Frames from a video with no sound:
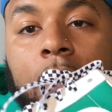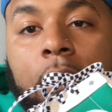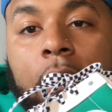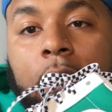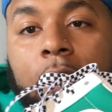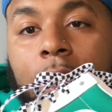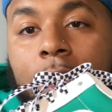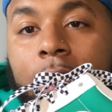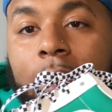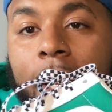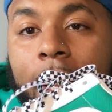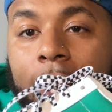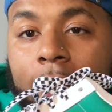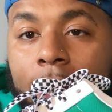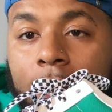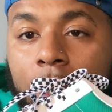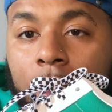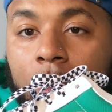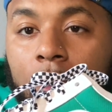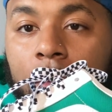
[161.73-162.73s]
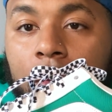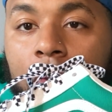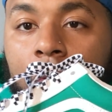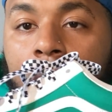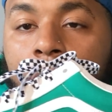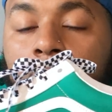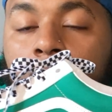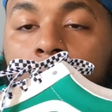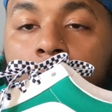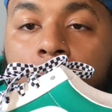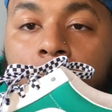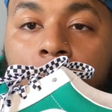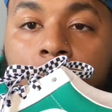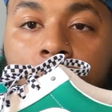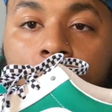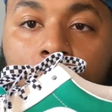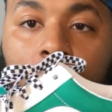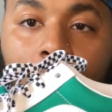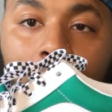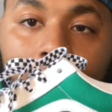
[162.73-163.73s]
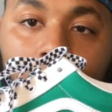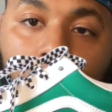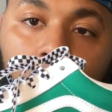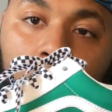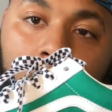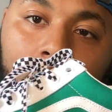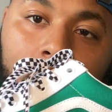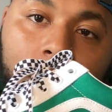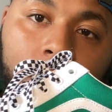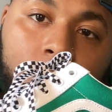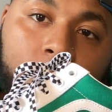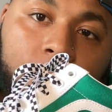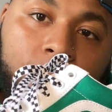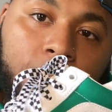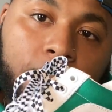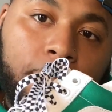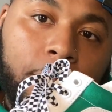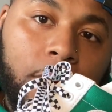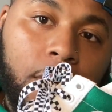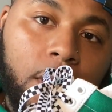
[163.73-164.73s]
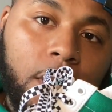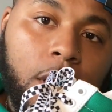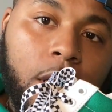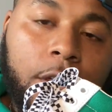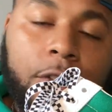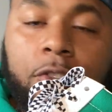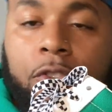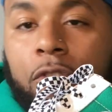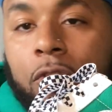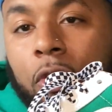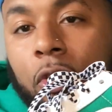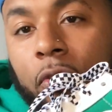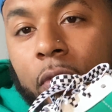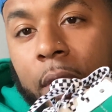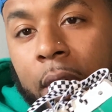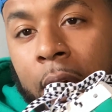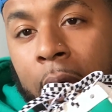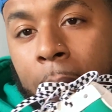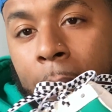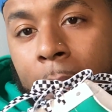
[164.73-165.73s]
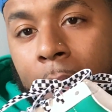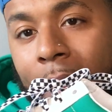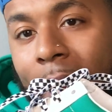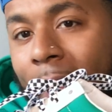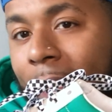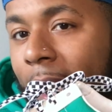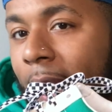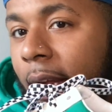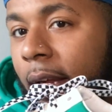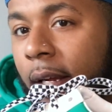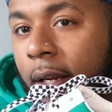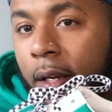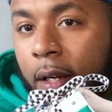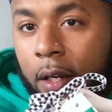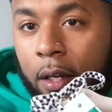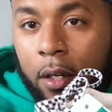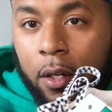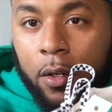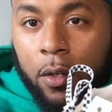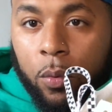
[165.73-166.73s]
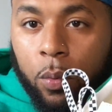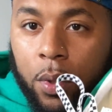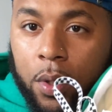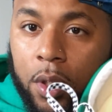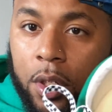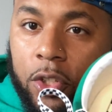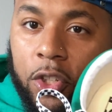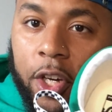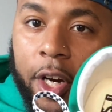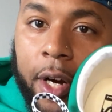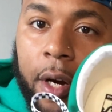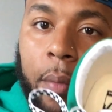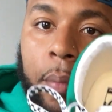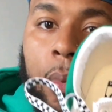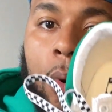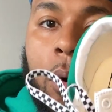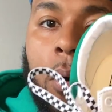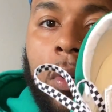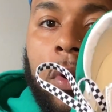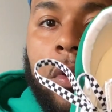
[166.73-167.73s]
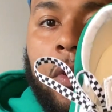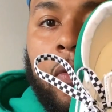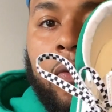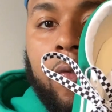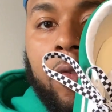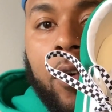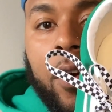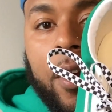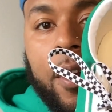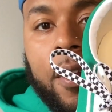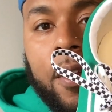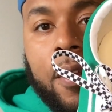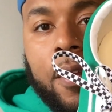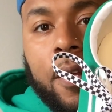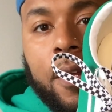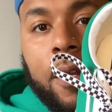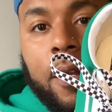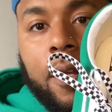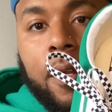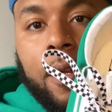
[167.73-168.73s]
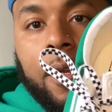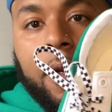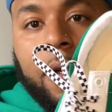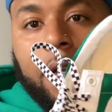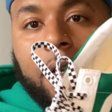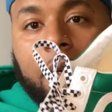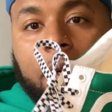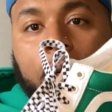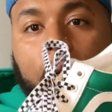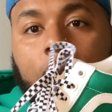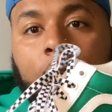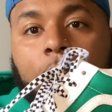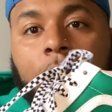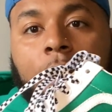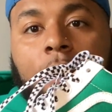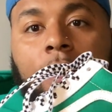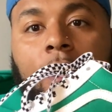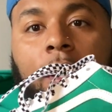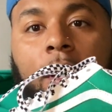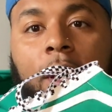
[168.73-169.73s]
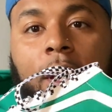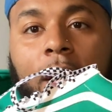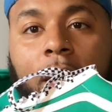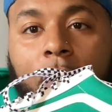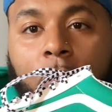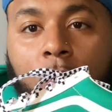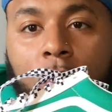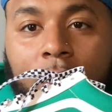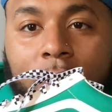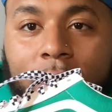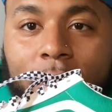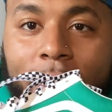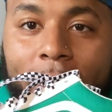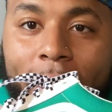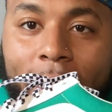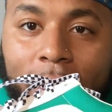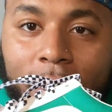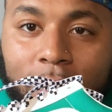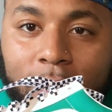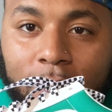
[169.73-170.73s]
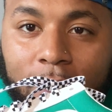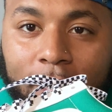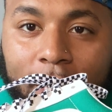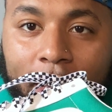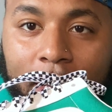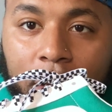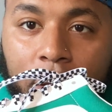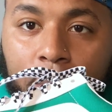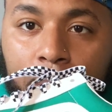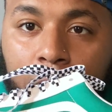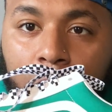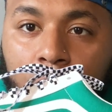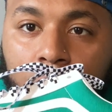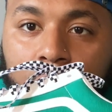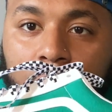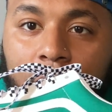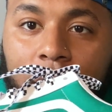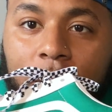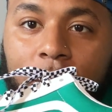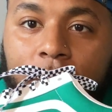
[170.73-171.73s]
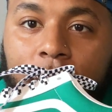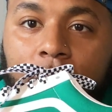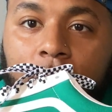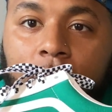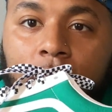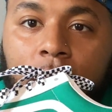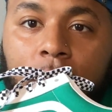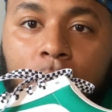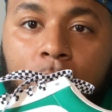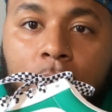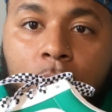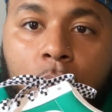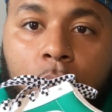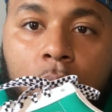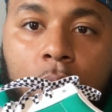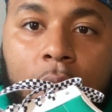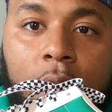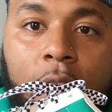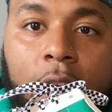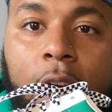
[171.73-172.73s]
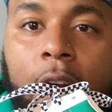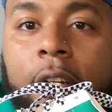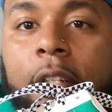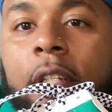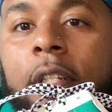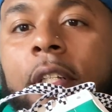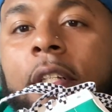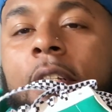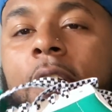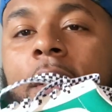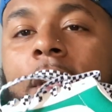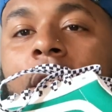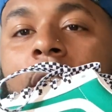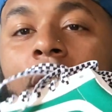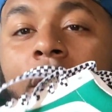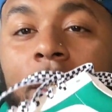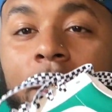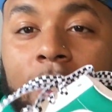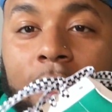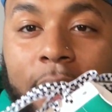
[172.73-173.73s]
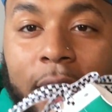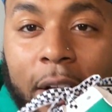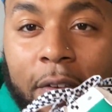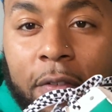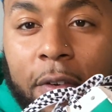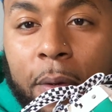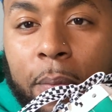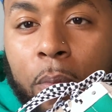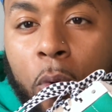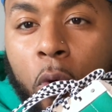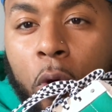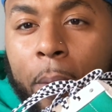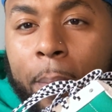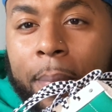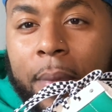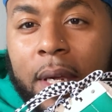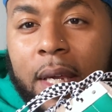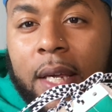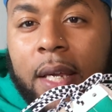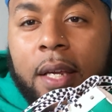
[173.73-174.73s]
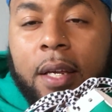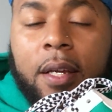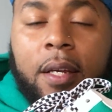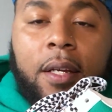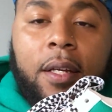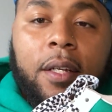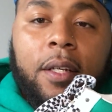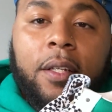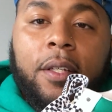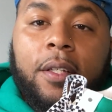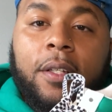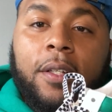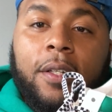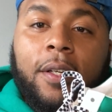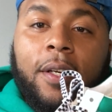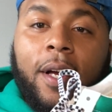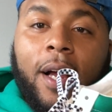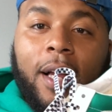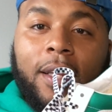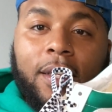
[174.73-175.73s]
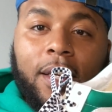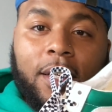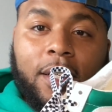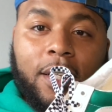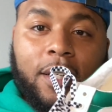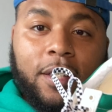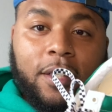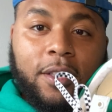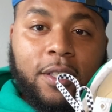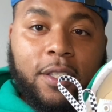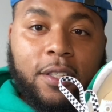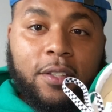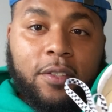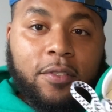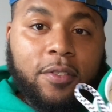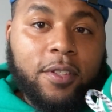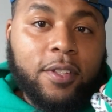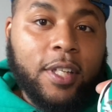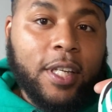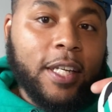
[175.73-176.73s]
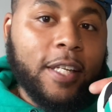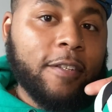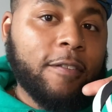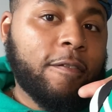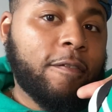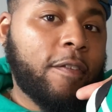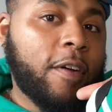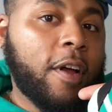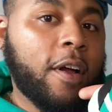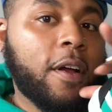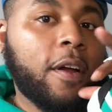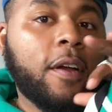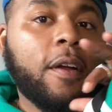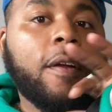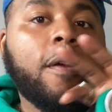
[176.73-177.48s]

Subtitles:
Check that out. So I wanted them to be hunter green and black with the checkerboard on the front. And I wanted to add the lightning bolt to give it a little more character. Definitely more me. I think these shits are sick as fuck.